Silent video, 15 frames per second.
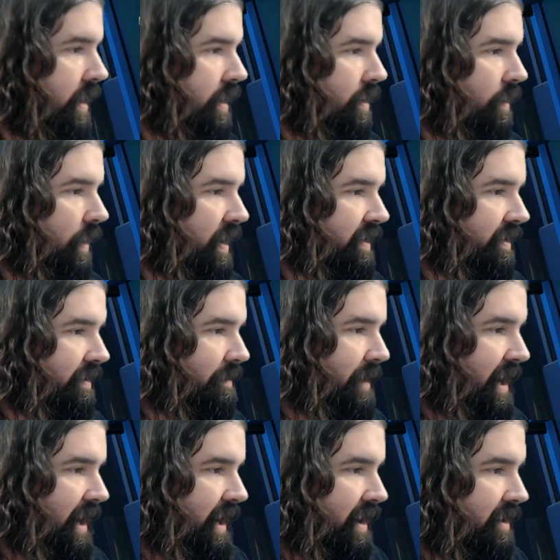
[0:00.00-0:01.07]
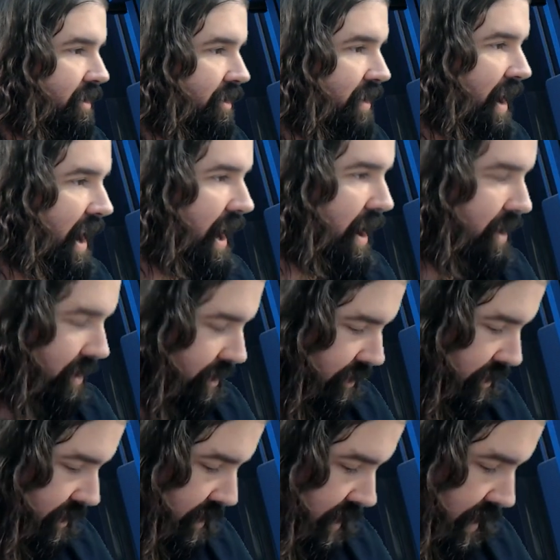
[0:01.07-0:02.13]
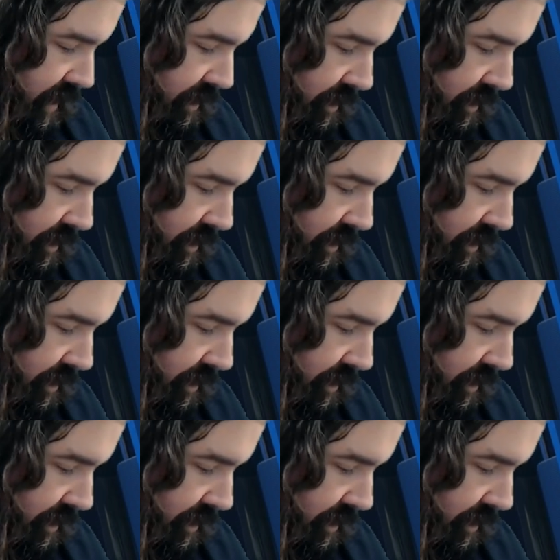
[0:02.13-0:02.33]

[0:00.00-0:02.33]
wants me to change a